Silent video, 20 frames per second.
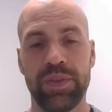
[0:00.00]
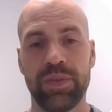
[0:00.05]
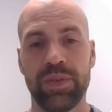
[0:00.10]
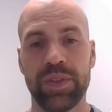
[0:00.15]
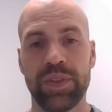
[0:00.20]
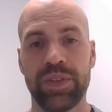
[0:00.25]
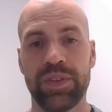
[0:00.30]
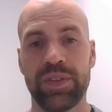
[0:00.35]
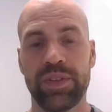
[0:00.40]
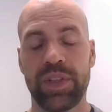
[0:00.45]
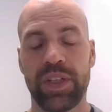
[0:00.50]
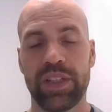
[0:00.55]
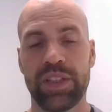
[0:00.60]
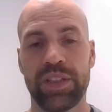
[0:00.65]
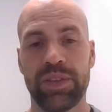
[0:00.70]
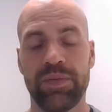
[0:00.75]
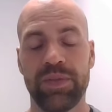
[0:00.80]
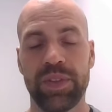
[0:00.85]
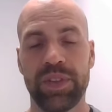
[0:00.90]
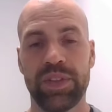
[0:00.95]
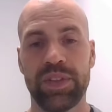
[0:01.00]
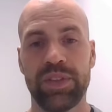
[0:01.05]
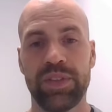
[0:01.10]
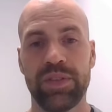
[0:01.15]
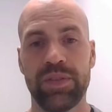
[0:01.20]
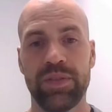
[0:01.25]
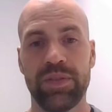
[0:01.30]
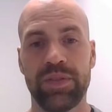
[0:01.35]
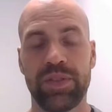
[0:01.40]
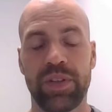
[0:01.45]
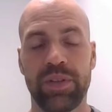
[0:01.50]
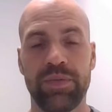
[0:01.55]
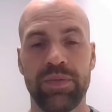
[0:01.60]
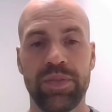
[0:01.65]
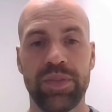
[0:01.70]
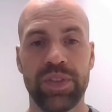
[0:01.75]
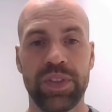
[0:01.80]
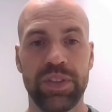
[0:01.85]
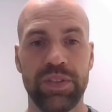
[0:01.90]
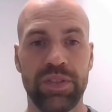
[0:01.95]
with customers
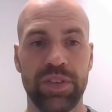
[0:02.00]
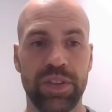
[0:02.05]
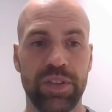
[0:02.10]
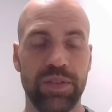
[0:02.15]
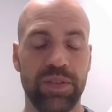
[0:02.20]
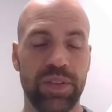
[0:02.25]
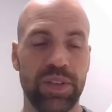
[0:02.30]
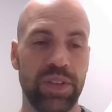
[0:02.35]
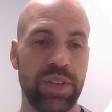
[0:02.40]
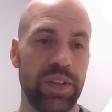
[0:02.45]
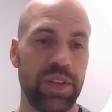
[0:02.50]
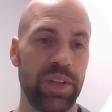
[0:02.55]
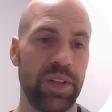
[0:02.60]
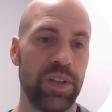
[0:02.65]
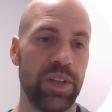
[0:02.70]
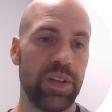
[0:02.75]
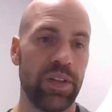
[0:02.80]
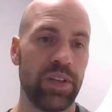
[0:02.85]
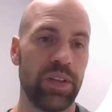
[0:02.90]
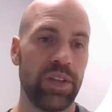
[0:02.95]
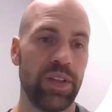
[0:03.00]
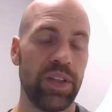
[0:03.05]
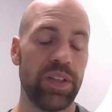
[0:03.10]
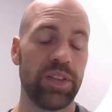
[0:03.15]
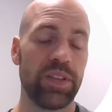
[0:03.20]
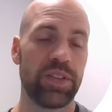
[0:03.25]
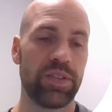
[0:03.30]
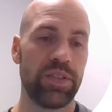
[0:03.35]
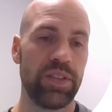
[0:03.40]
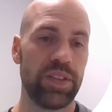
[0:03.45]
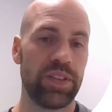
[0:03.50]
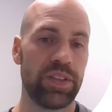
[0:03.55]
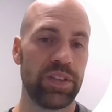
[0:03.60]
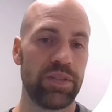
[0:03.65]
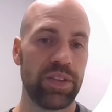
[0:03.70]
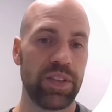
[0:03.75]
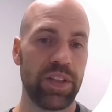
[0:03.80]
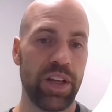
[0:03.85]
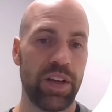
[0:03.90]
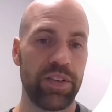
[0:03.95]
from different industries,
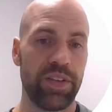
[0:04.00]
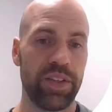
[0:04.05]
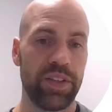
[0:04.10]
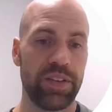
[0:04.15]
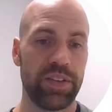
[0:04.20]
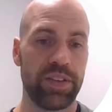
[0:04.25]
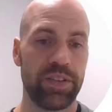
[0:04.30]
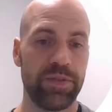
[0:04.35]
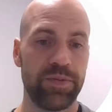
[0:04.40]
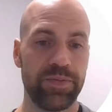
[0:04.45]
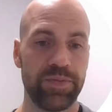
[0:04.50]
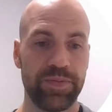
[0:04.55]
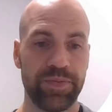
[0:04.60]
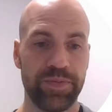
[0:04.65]
different areas.